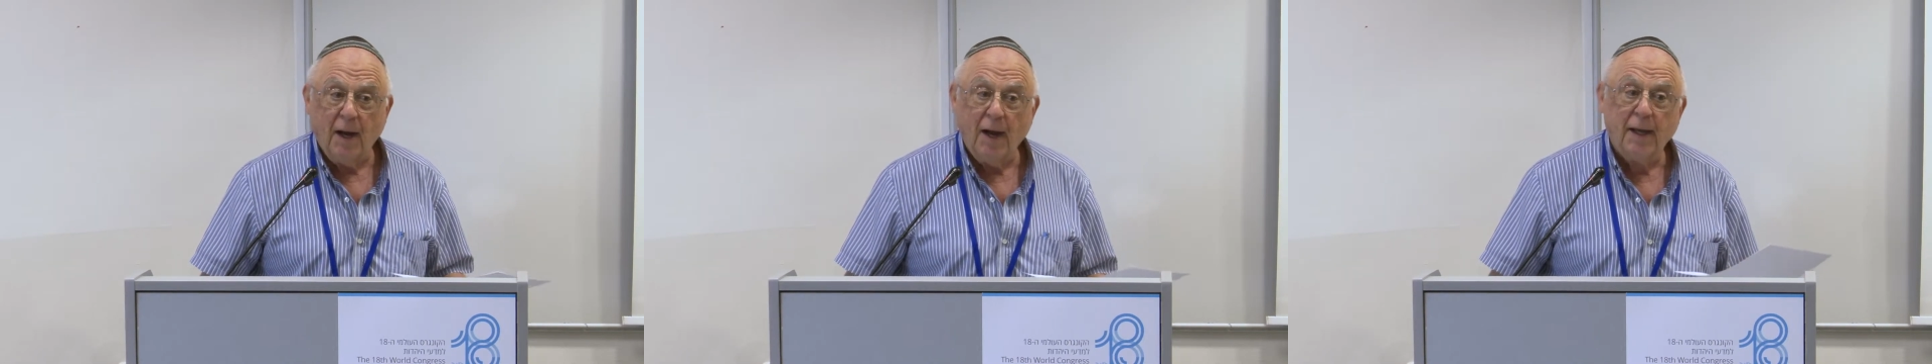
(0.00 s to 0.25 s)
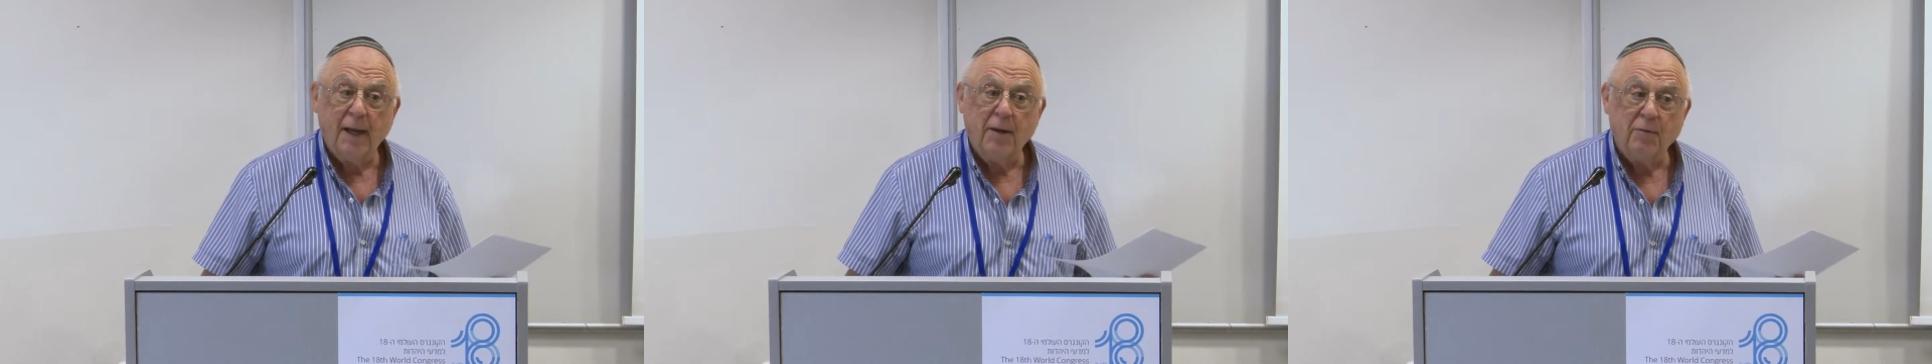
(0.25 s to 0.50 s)

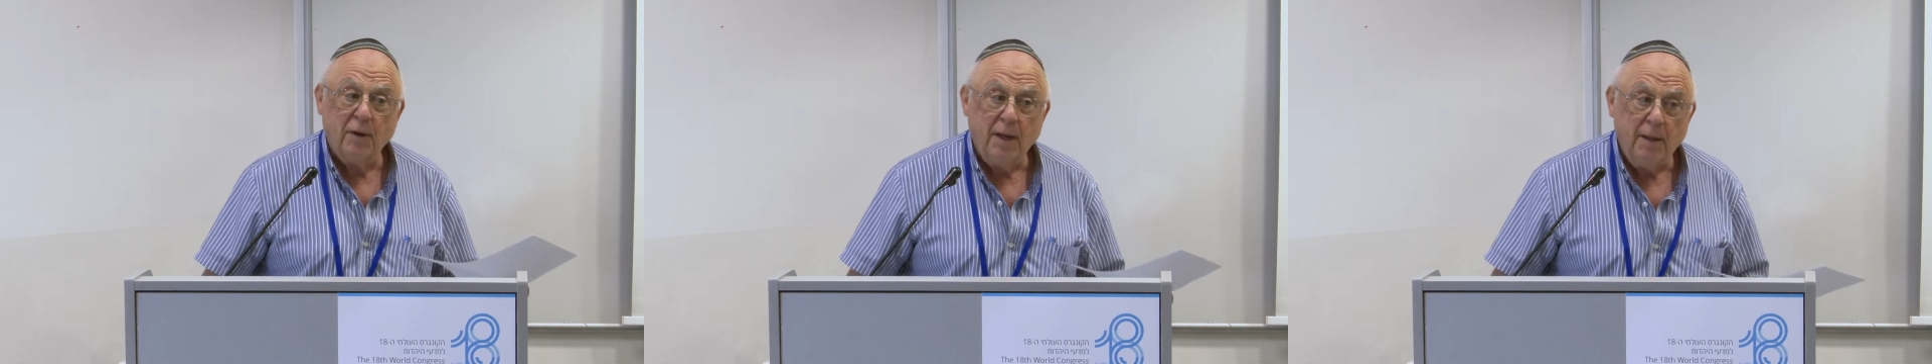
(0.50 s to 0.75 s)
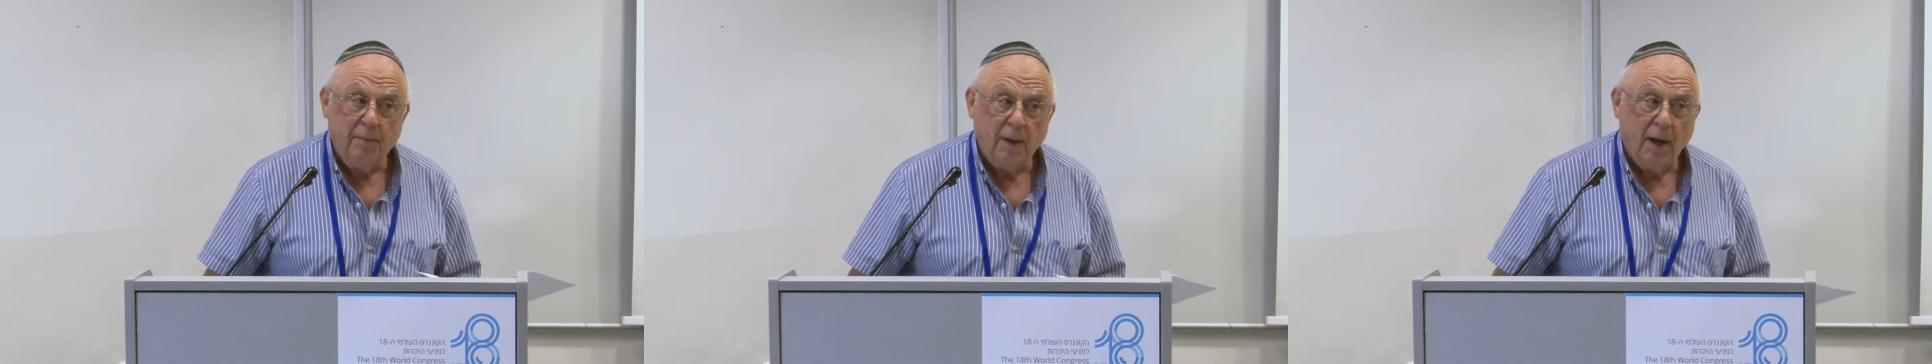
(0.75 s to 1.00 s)

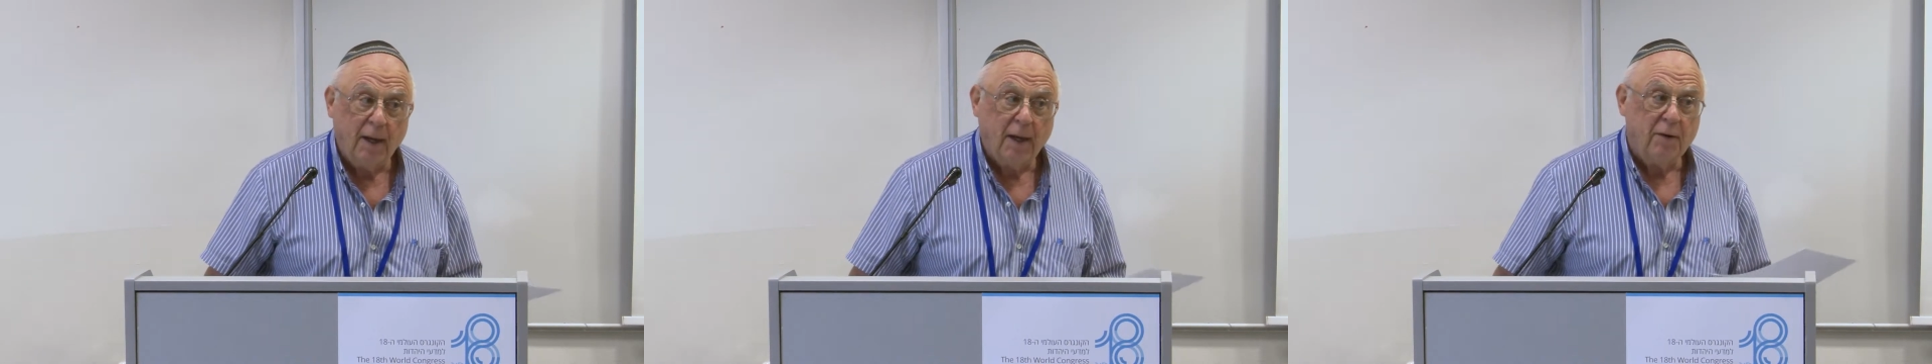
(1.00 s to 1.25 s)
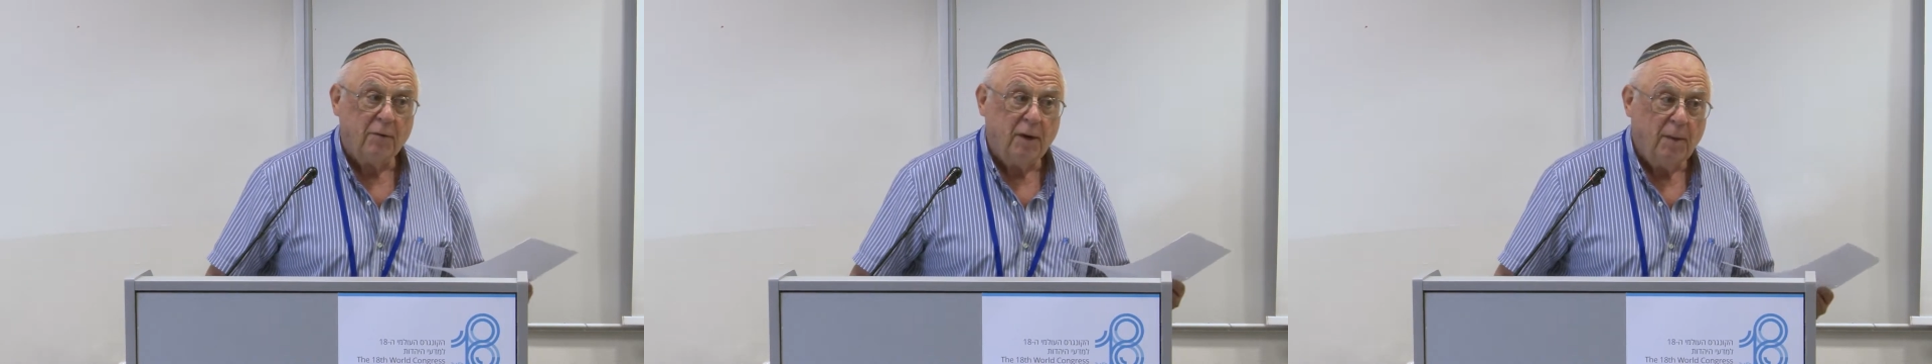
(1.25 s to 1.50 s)
Acherim
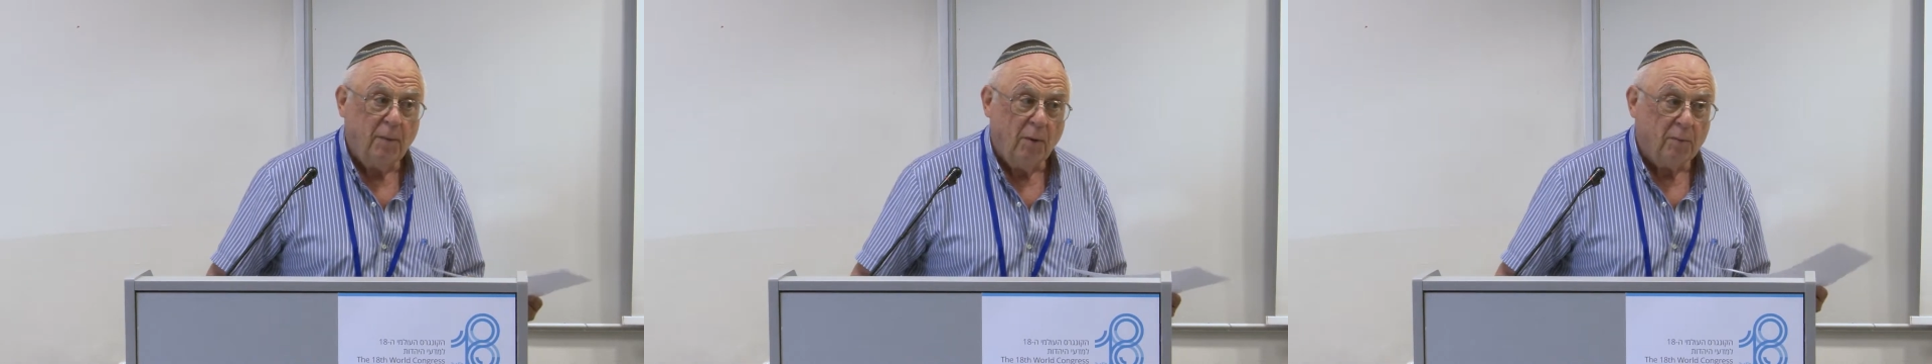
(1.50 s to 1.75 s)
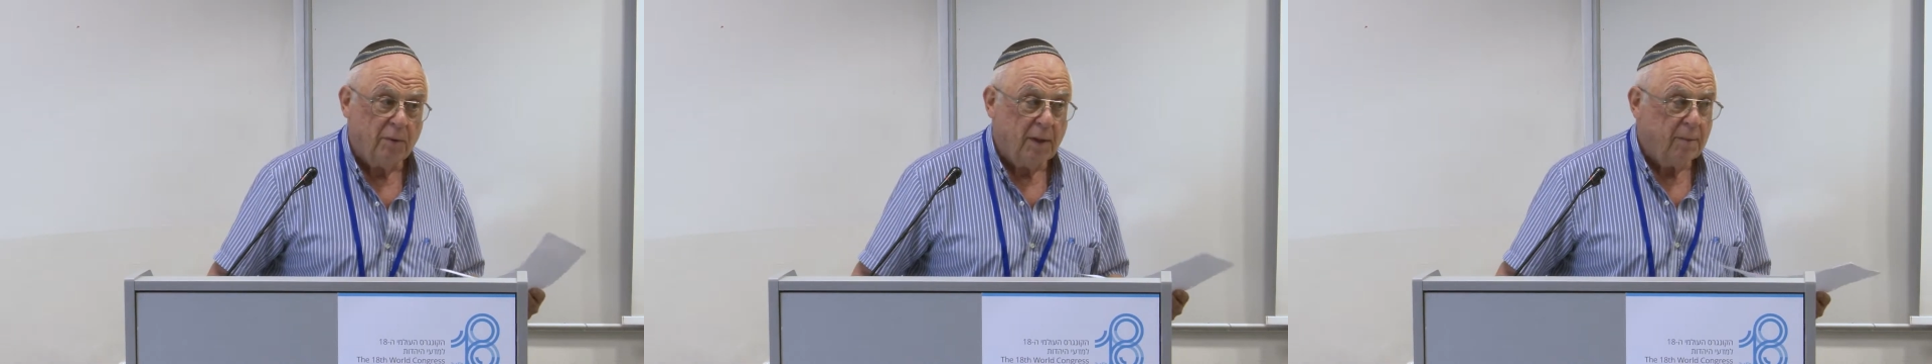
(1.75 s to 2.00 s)

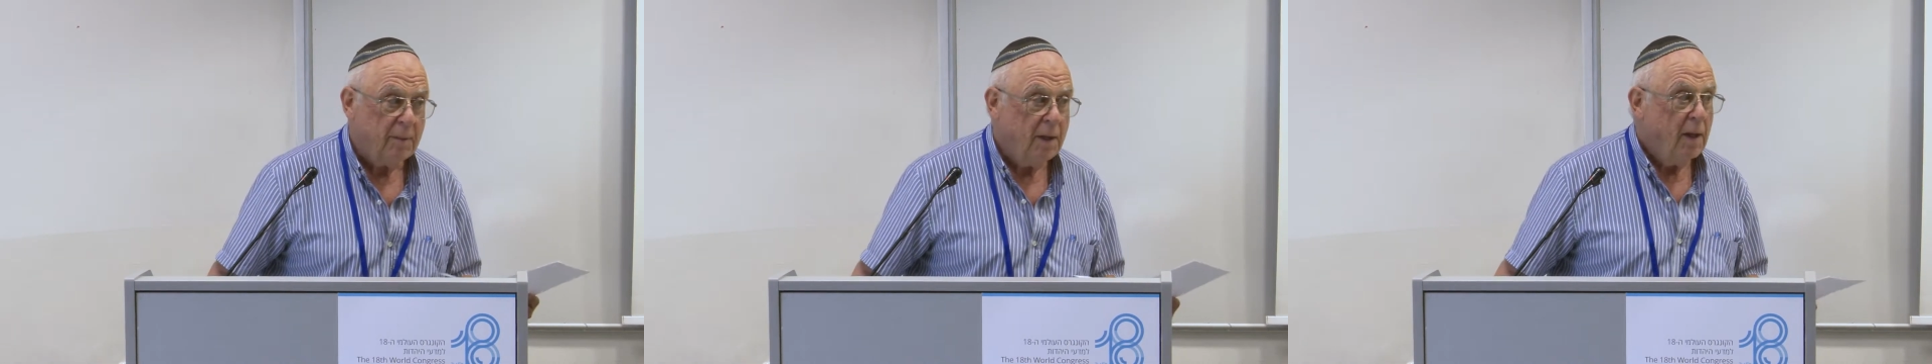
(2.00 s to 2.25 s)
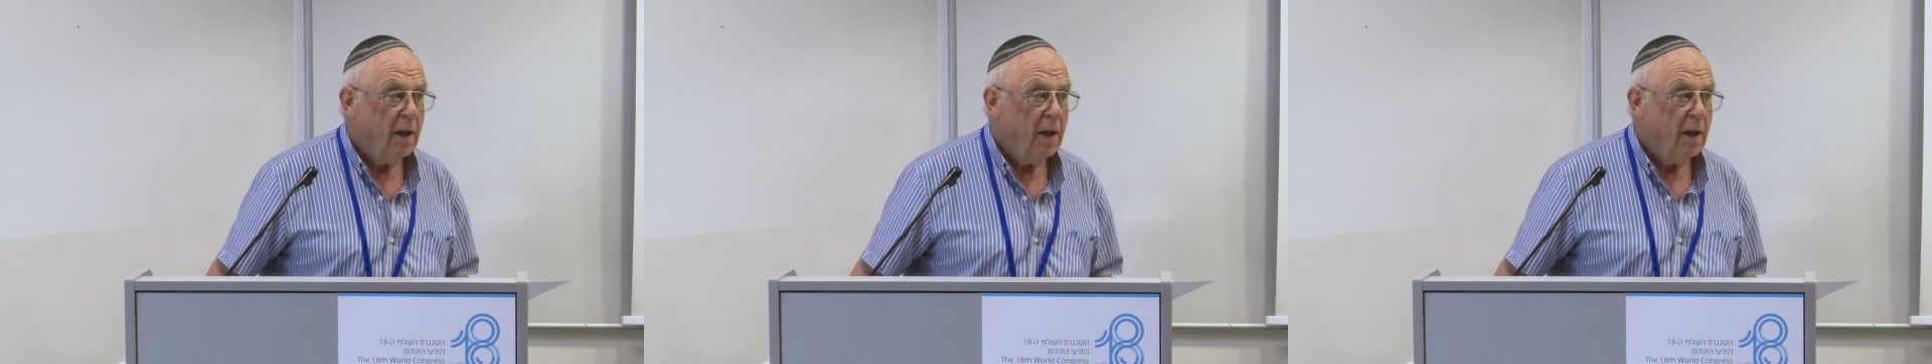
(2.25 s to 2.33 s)
Omrim.